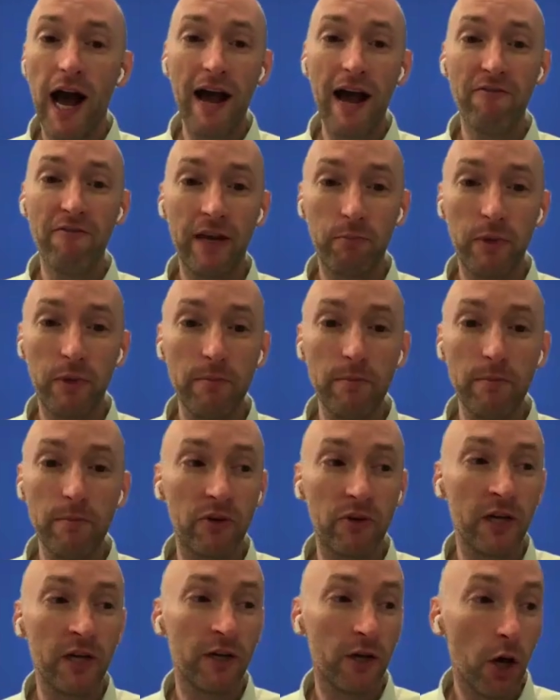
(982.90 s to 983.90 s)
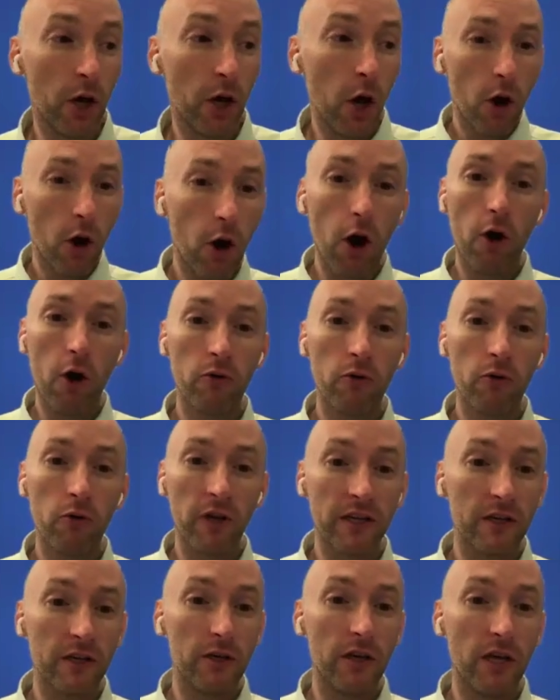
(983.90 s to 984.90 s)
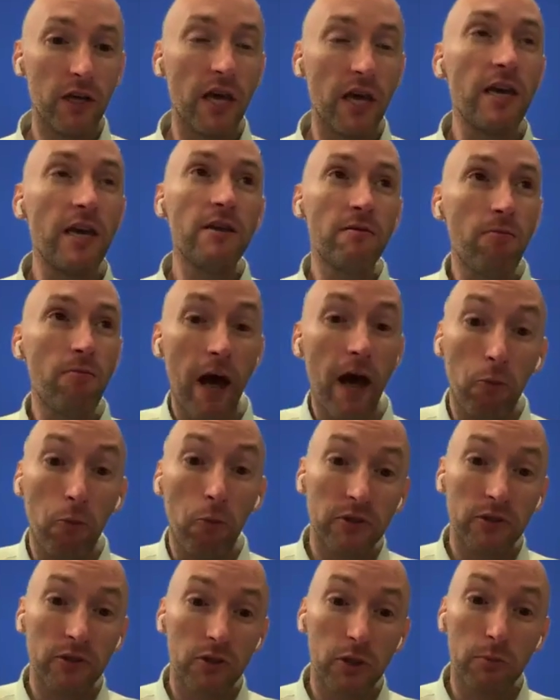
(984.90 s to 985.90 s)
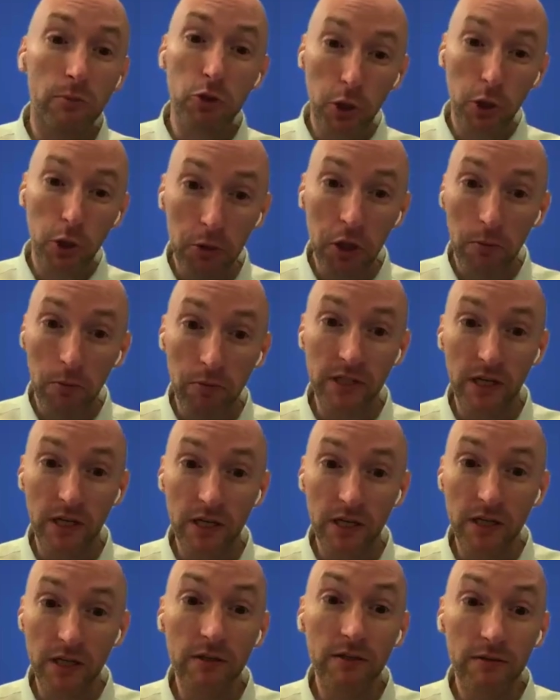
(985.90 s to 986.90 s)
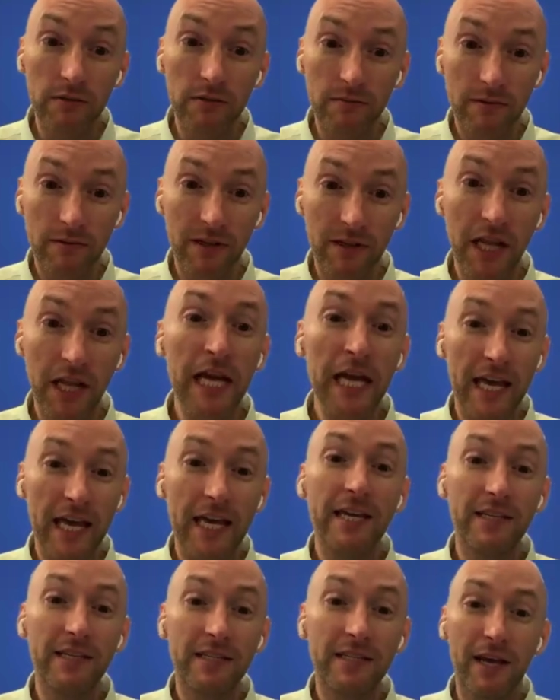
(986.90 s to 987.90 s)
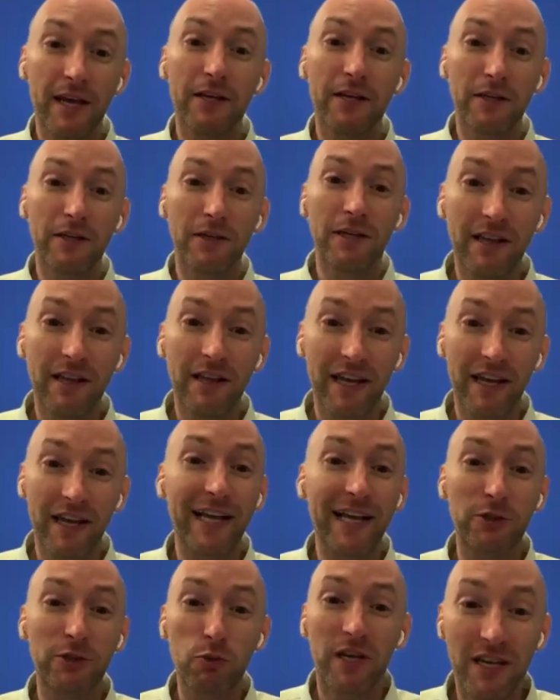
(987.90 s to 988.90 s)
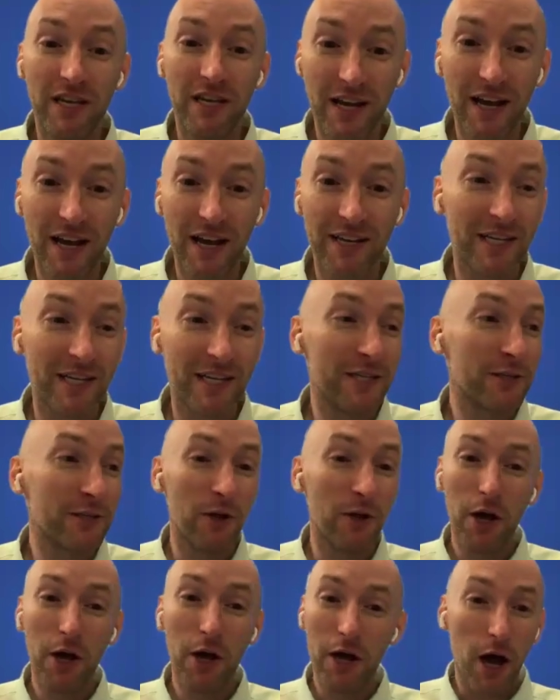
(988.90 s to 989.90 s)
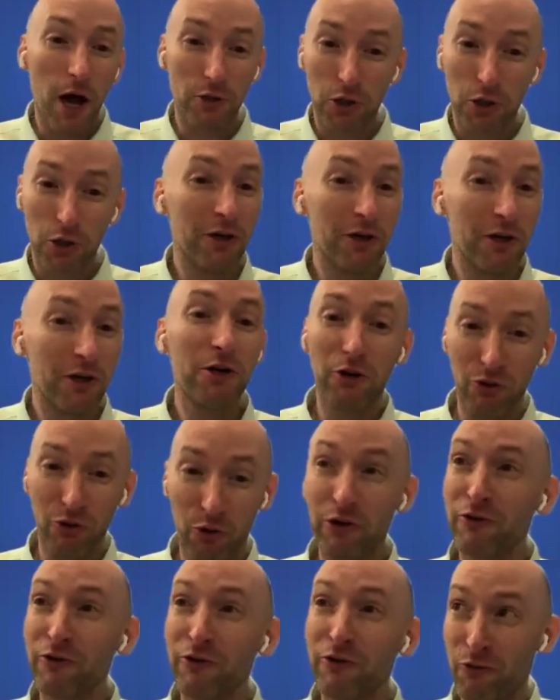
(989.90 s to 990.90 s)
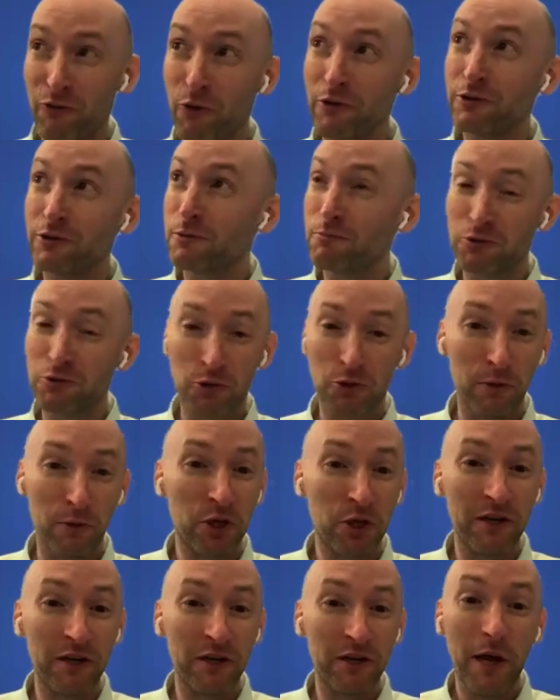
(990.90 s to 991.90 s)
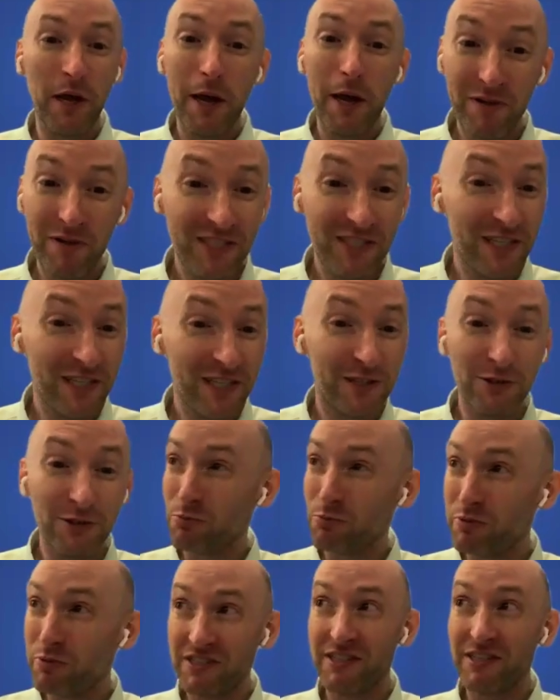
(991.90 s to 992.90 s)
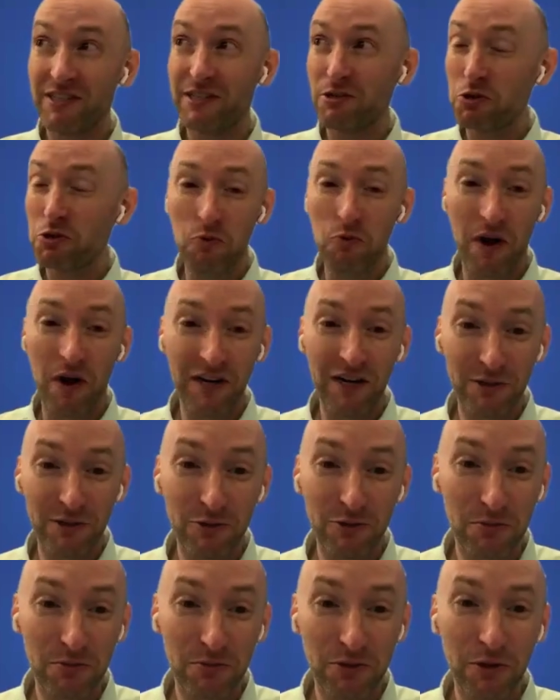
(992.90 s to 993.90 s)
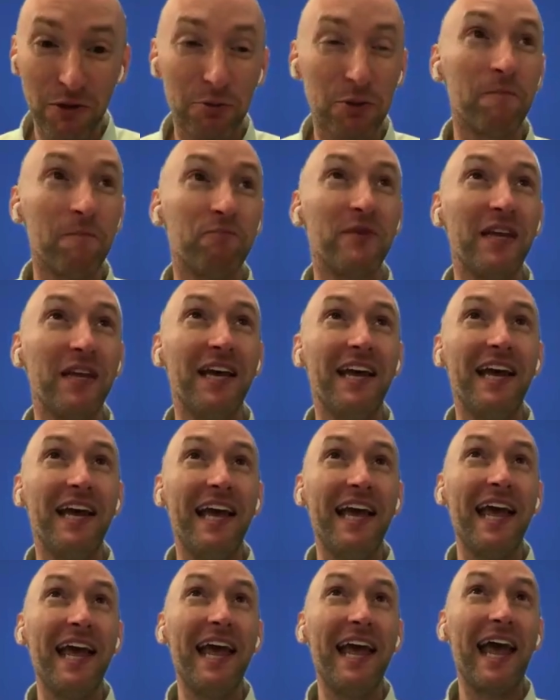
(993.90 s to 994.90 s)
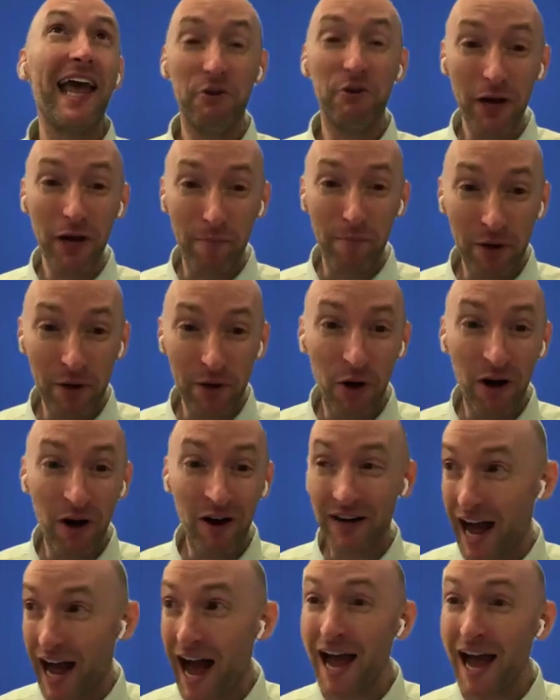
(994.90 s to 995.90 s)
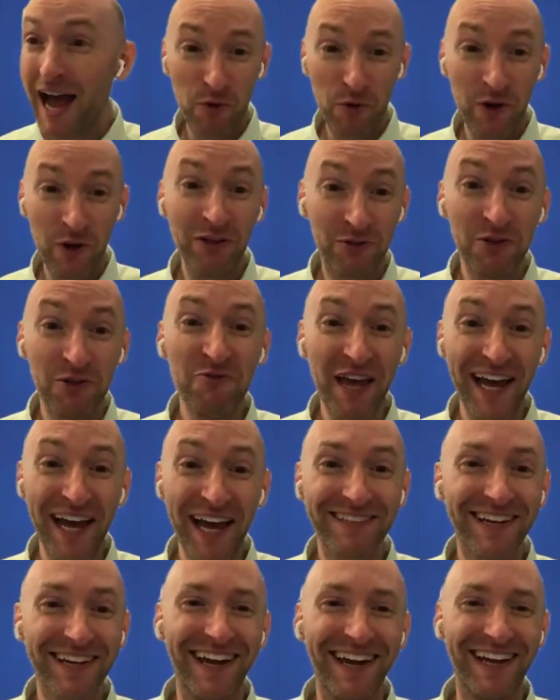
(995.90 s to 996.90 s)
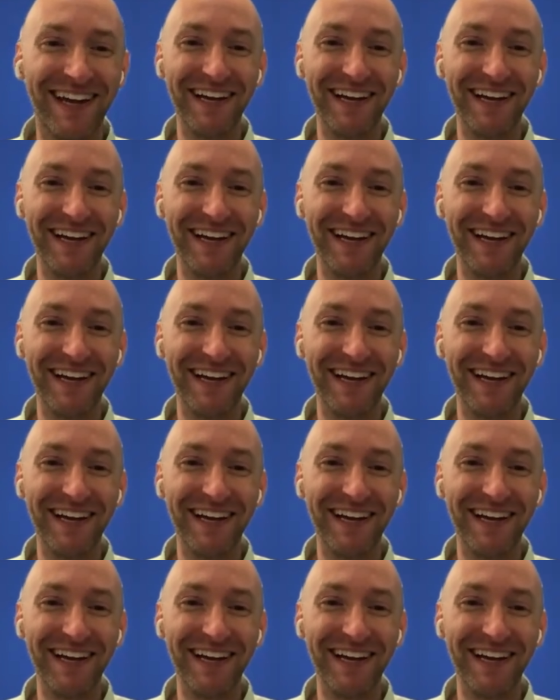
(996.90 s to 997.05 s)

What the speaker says: I've had people think, oh, like he helps subscription businesses. Like he like that's what he does. He's an attorney or a lawyer for subscription businesses or businesses who want to do subscription. And don't get me wrong, I will do that.